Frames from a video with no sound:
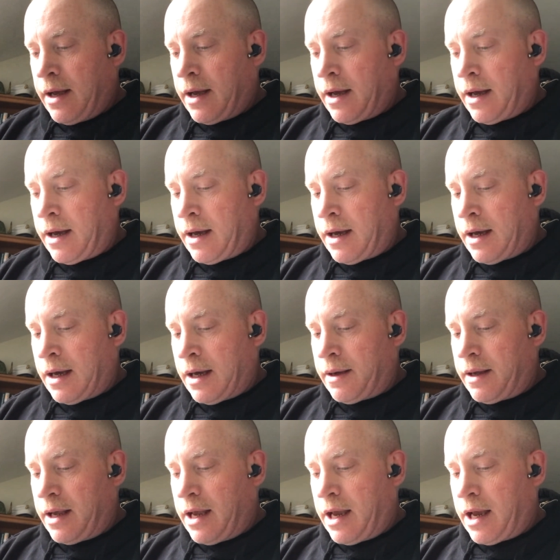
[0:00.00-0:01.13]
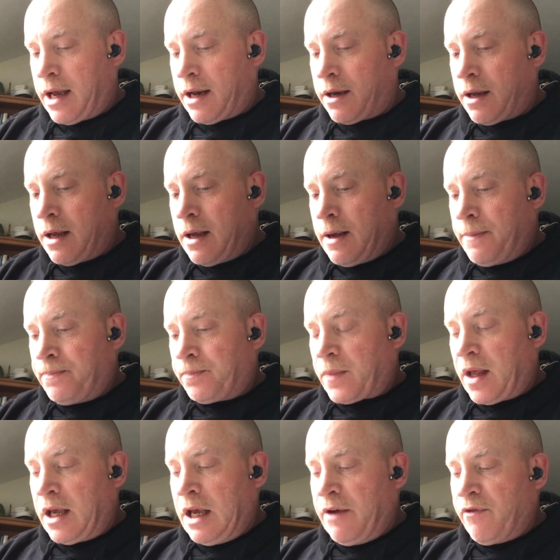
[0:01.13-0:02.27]
Uh, and
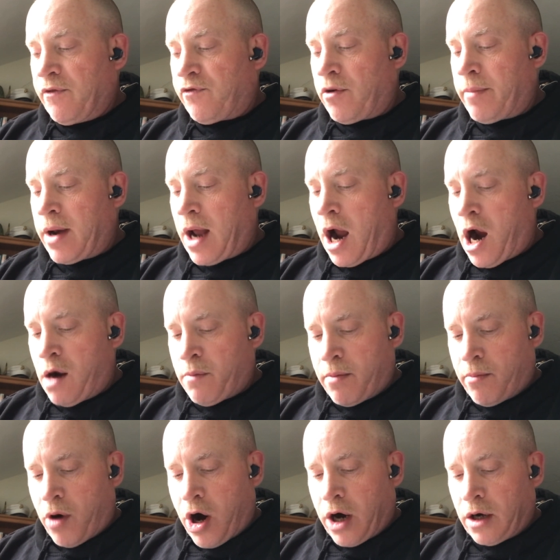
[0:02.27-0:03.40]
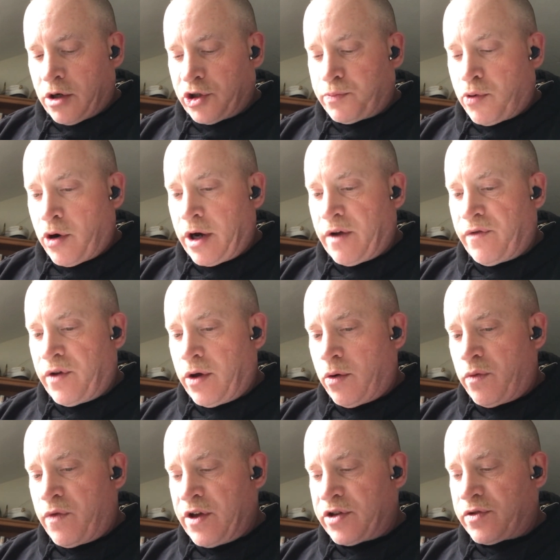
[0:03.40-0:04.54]
even from an armor modeler's point of
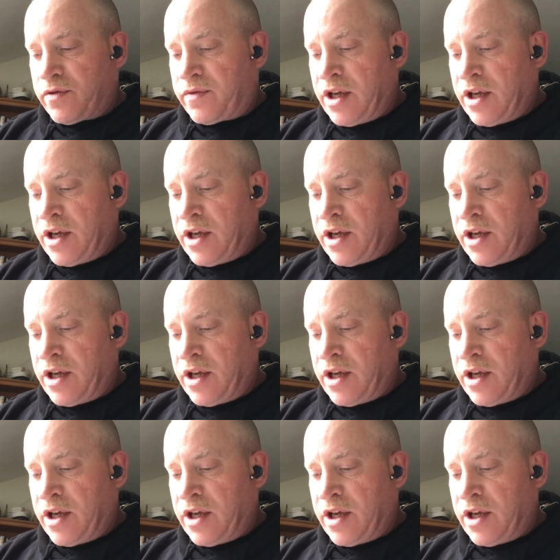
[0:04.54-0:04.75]
view, this,